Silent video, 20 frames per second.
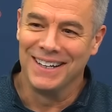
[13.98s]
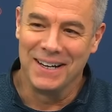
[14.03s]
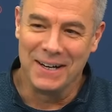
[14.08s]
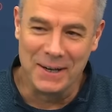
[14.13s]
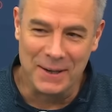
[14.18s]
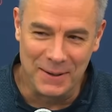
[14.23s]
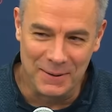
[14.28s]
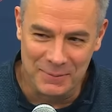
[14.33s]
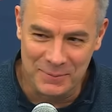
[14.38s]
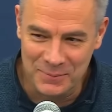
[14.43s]

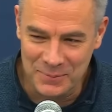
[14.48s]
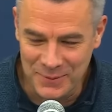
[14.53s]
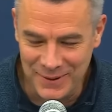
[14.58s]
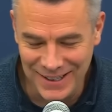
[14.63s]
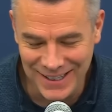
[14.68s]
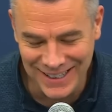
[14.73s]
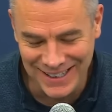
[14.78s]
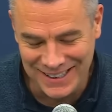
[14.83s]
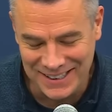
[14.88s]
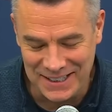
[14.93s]
um,
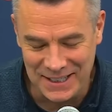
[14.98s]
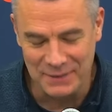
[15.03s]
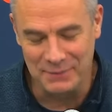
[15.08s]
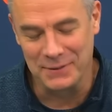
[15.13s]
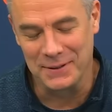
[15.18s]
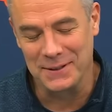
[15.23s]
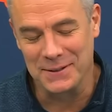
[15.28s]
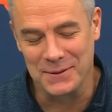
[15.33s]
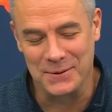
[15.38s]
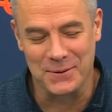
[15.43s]
and
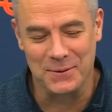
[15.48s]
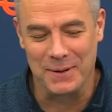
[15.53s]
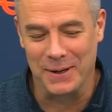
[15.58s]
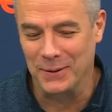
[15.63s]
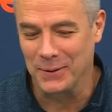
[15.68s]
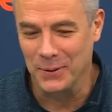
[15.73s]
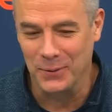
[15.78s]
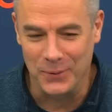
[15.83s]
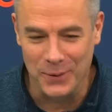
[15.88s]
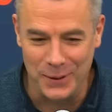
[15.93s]
given it to him. I
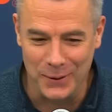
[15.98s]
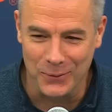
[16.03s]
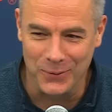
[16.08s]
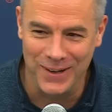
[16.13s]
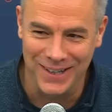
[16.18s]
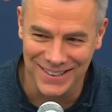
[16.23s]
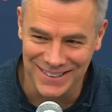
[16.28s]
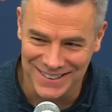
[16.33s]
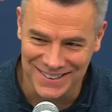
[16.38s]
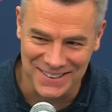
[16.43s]
don't know where it went.